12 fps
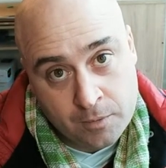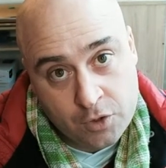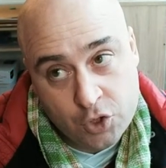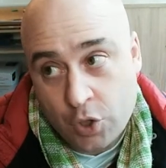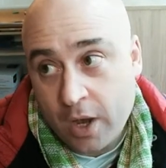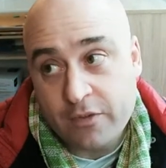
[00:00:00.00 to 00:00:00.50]

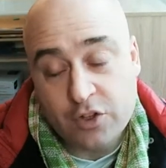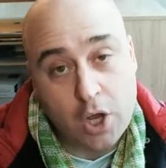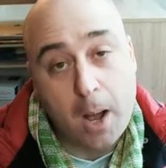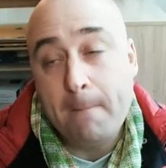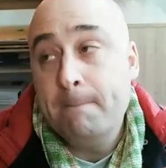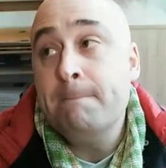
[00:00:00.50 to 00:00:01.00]
So you have this
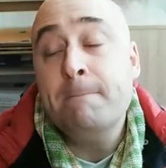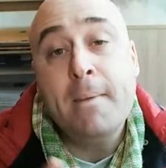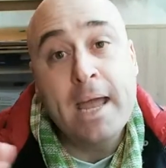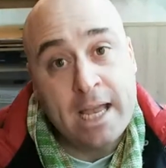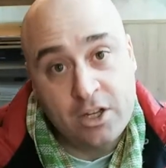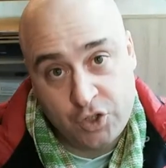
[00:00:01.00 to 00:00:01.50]

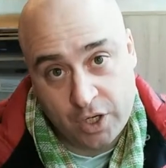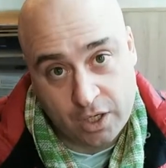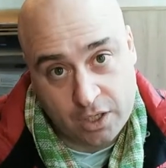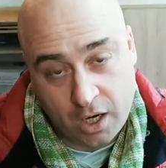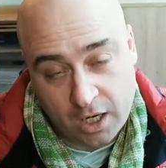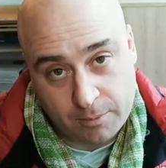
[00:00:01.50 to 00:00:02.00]
amazing
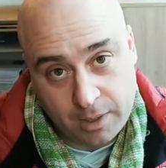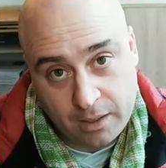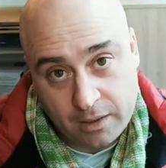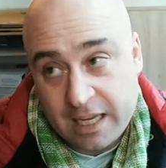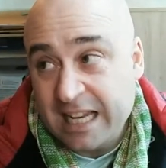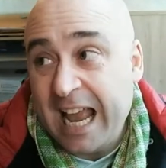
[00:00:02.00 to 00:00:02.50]
economy
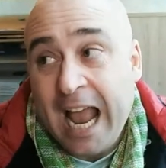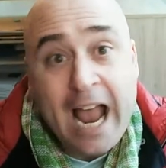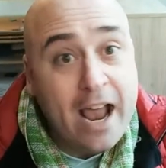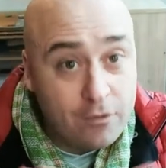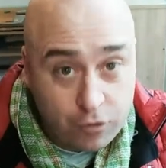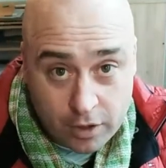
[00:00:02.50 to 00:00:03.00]
in
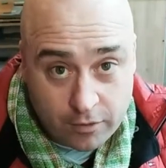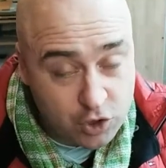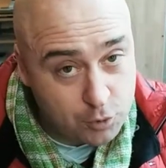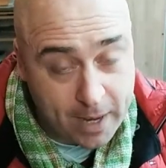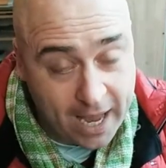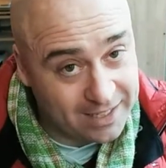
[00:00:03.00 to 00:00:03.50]
every
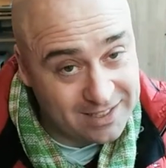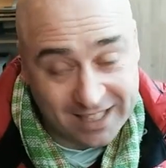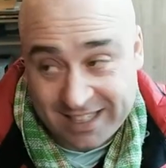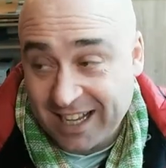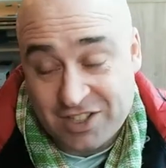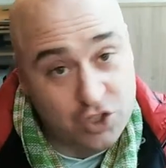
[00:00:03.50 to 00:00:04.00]
respect.
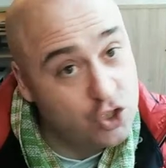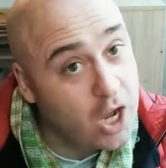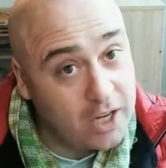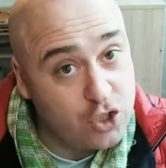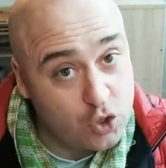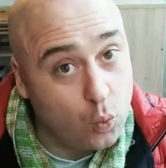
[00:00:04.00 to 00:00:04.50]
Like, guys, it's
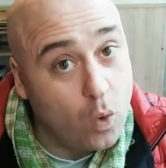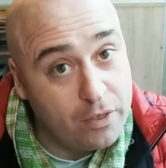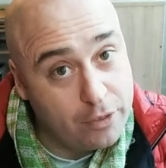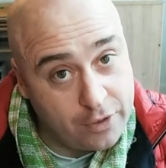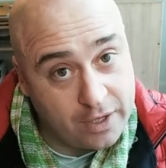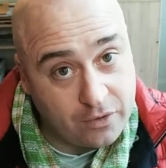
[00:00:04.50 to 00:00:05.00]
not just
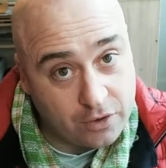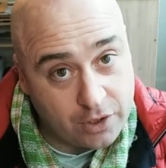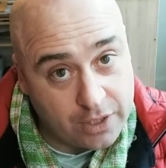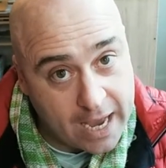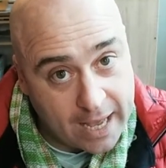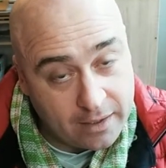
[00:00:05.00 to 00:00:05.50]
one thing they're
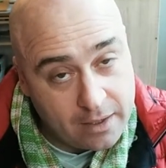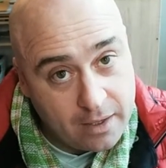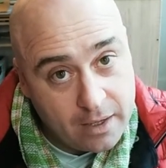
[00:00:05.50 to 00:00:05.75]
good at.